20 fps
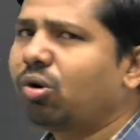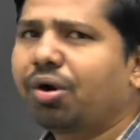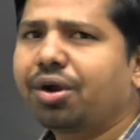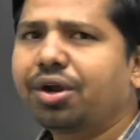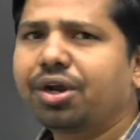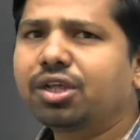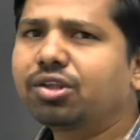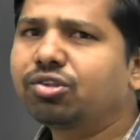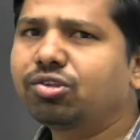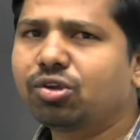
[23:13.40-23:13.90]

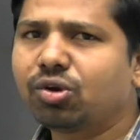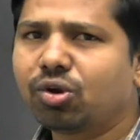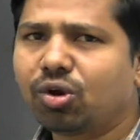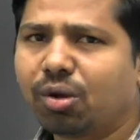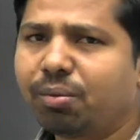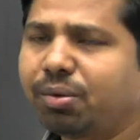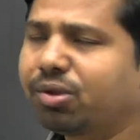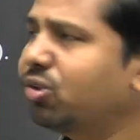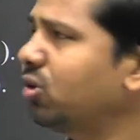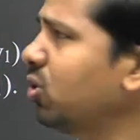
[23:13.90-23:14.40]
coordinate is 0
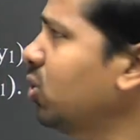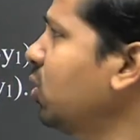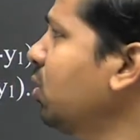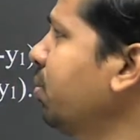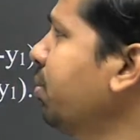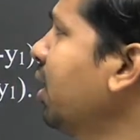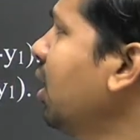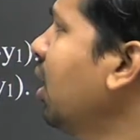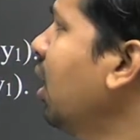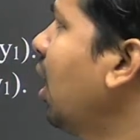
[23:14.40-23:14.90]
comma
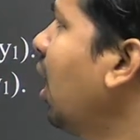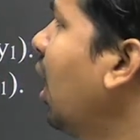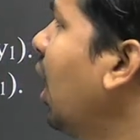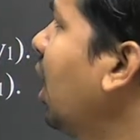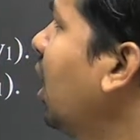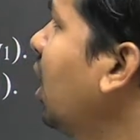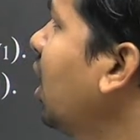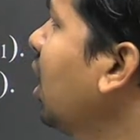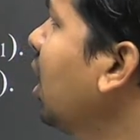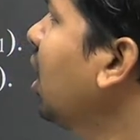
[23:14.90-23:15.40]
0,
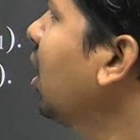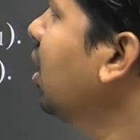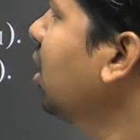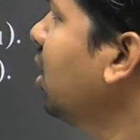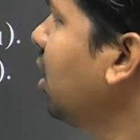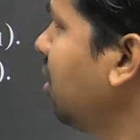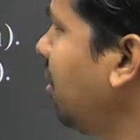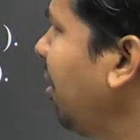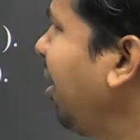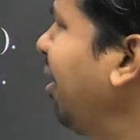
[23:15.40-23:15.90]
and
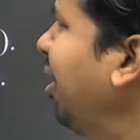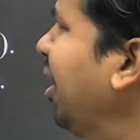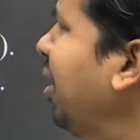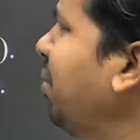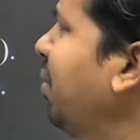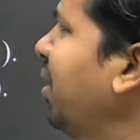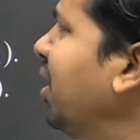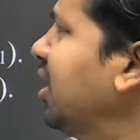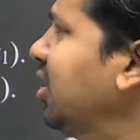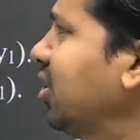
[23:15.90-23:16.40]
already
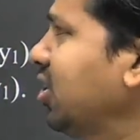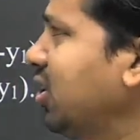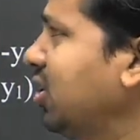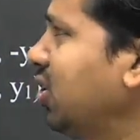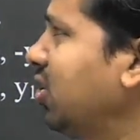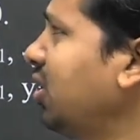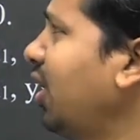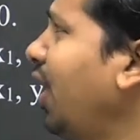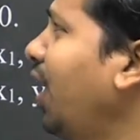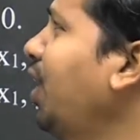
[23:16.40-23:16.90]
we
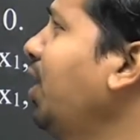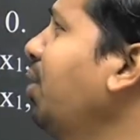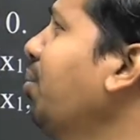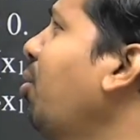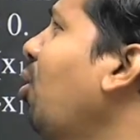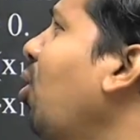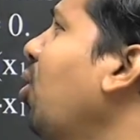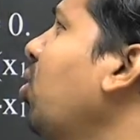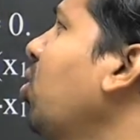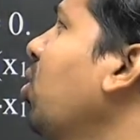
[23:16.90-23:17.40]
discussed any
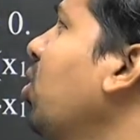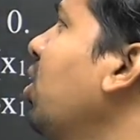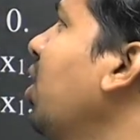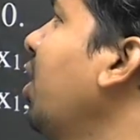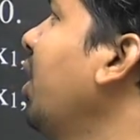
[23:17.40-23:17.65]
point on